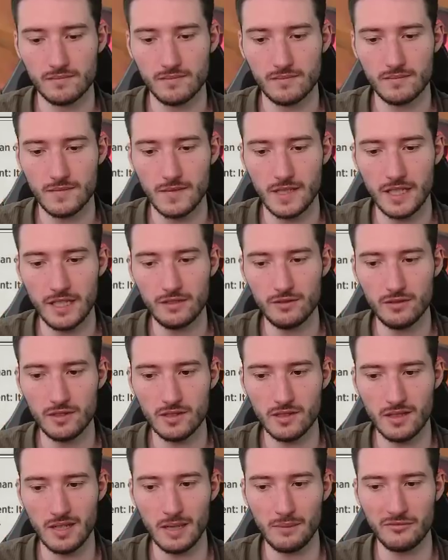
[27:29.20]
High Noon is
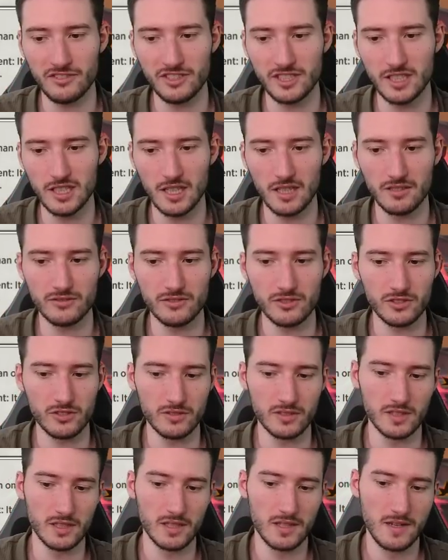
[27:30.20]
a comfy card for
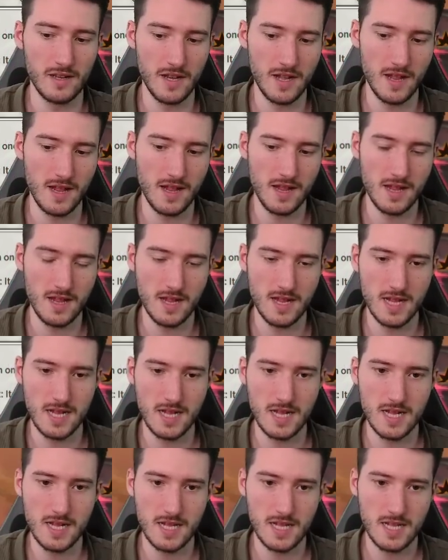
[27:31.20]
sure.
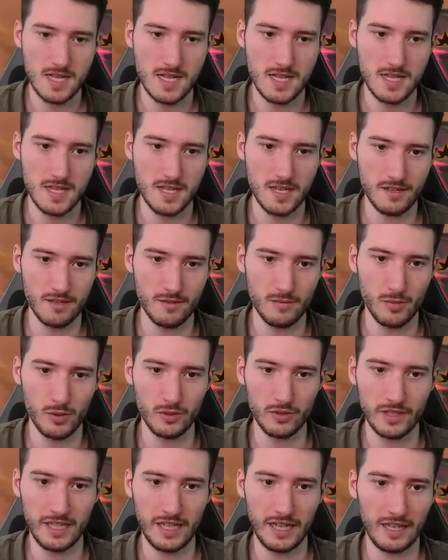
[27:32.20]
Your
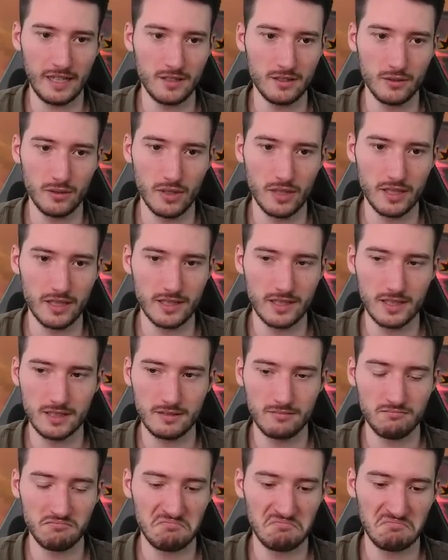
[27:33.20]
opponent can't go like
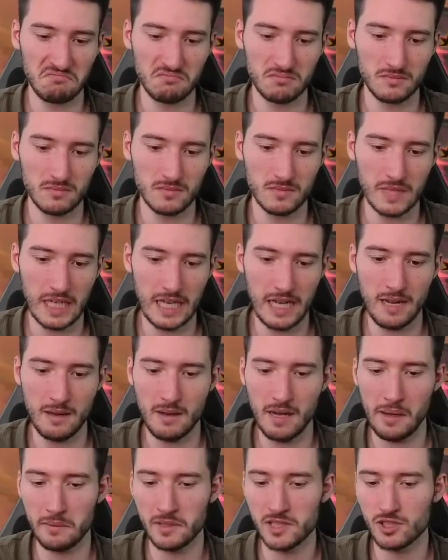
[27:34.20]

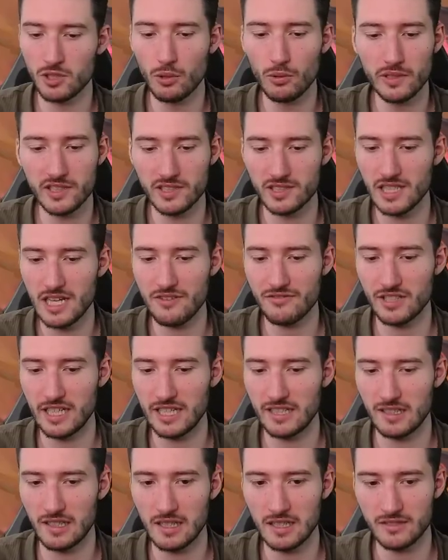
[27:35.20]
I'm totally safe at
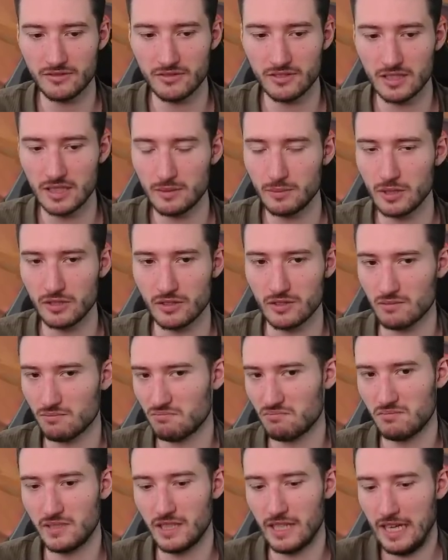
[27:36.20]
8 life, right? Because
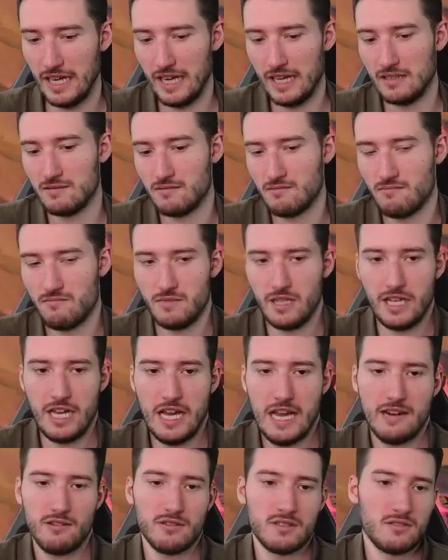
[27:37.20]
they
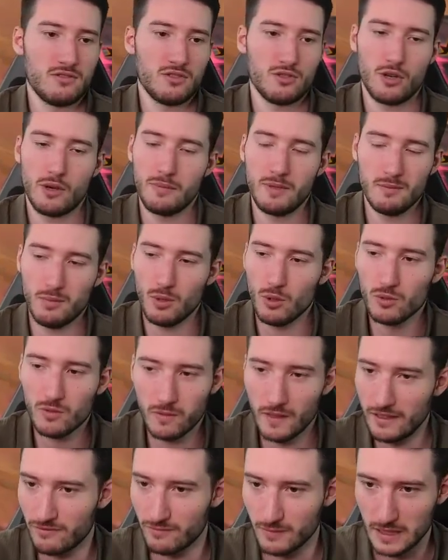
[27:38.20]
cannot triple bolt
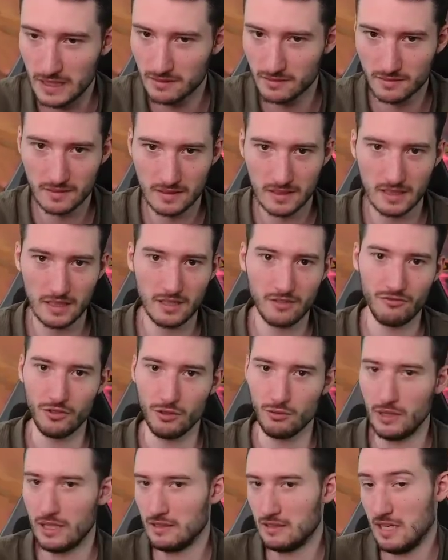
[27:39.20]
wave me.
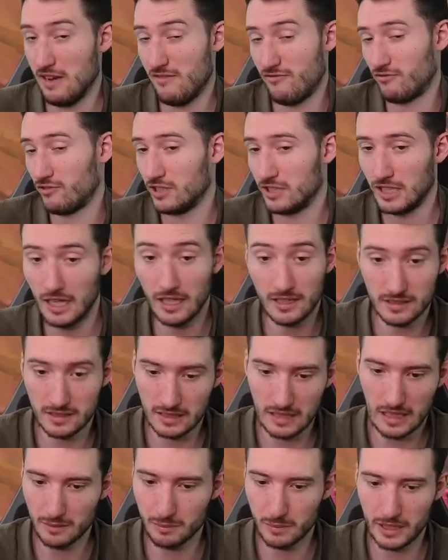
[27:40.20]
If they have 3 cards in
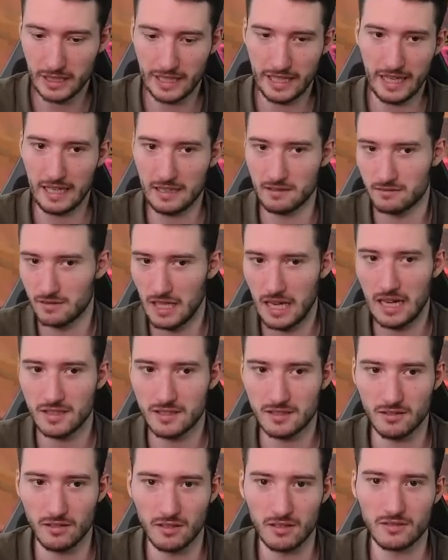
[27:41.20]
hand, but they can't
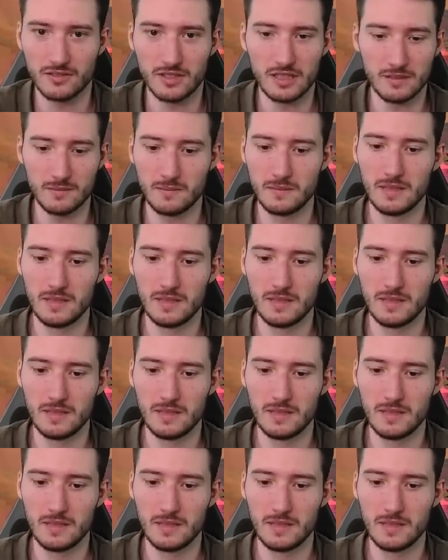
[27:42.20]
cast all of them.